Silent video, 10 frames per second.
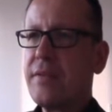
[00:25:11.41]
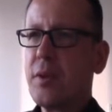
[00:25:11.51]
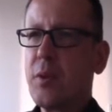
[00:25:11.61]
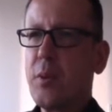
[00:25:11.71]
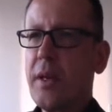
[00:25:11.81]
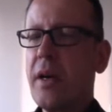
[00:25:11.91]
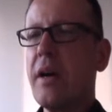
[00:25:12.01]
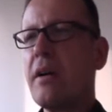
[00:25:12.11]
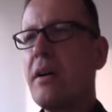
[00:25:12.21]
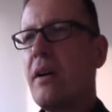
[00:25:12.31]
So we
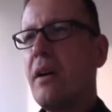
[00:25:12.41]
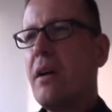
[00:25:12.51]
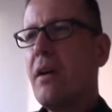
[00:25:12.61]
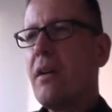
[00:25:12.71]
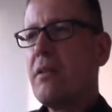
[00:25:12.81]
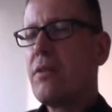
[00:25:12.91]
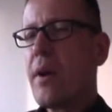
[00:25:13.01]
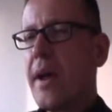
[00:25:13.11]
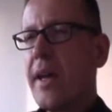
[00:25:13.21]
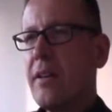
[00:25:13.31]
are
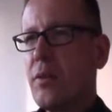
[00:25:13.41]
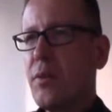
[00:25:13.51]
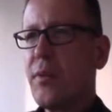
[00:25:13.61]
trying